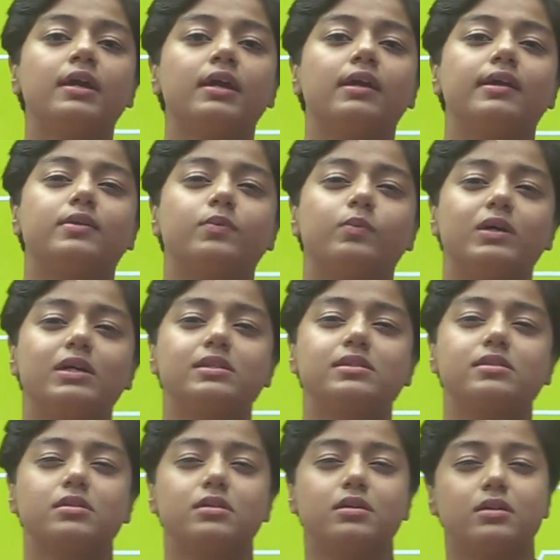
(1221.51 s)
it
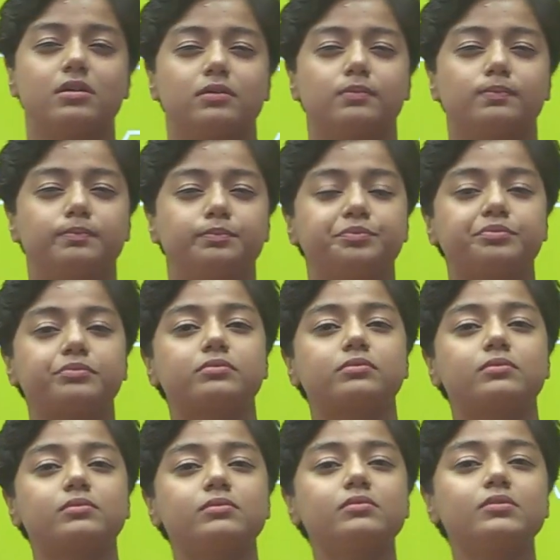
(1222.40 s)
was
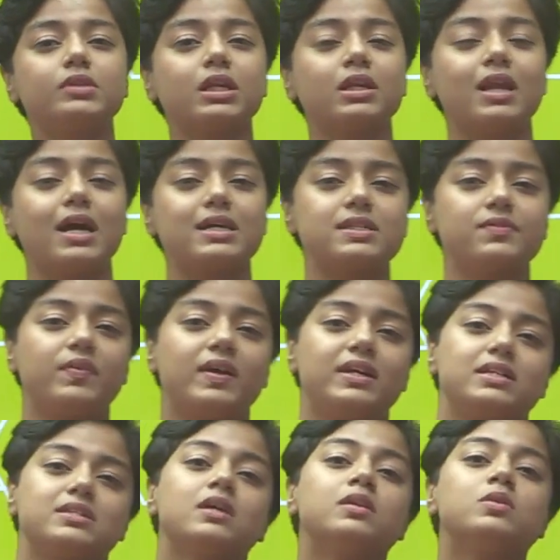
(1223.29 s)

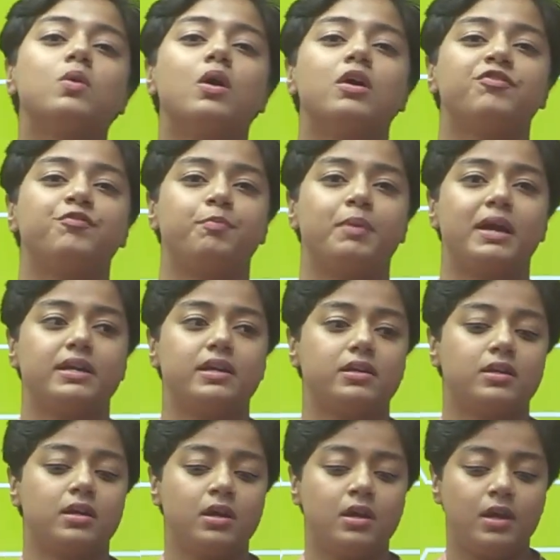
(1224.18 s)
classified as a dwarf
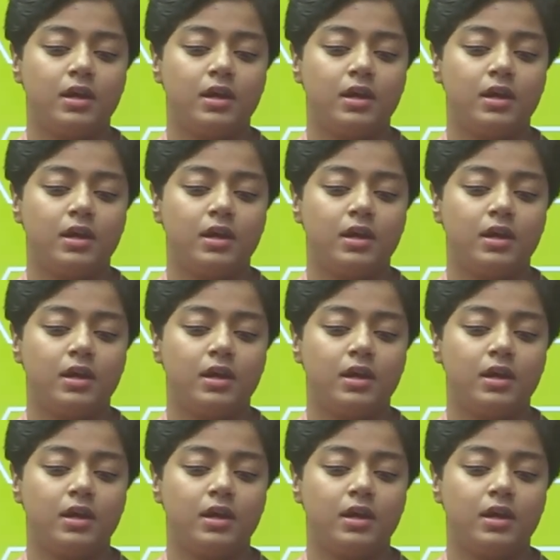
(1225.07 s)
planet.